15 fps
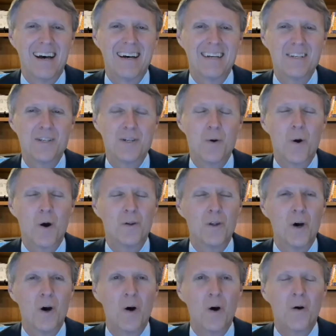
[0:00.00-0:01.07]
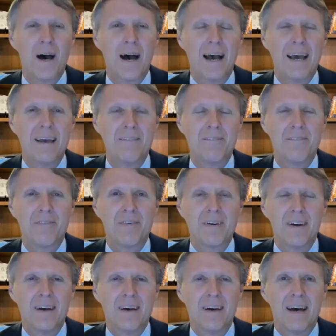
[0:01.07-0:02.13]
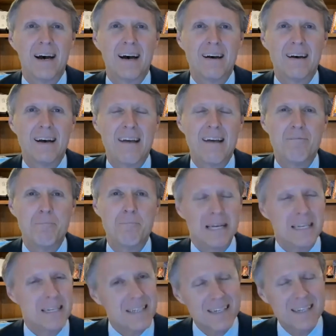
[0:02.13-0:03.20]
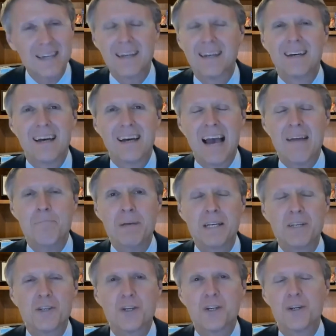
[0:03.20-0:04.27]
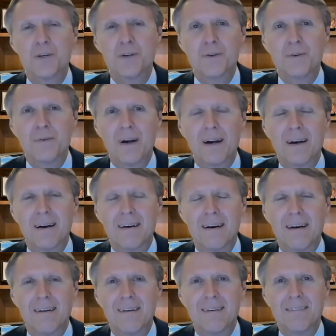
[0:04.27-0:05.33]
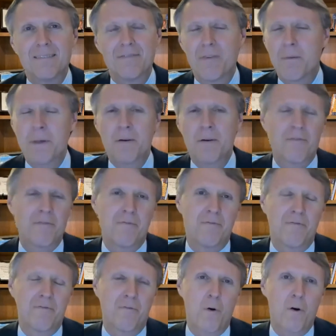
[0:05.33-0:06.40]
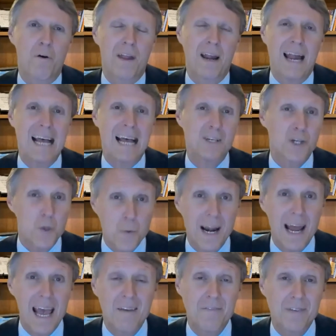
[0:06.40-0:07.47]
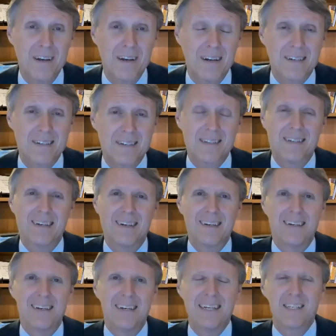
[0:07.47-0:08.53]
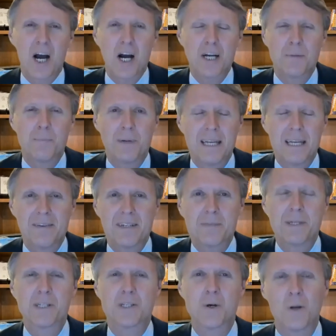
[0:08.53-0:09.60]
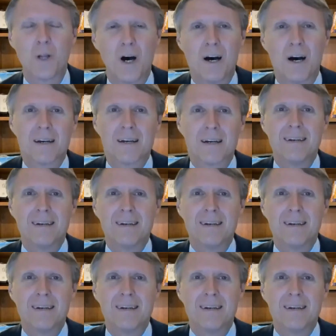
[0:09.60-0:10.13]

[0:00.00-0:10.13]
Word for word: Uh, as you all know, I've uh, I've missed I've missed you uh, from the for the last two and a half years. It's hard to believe it's been so long,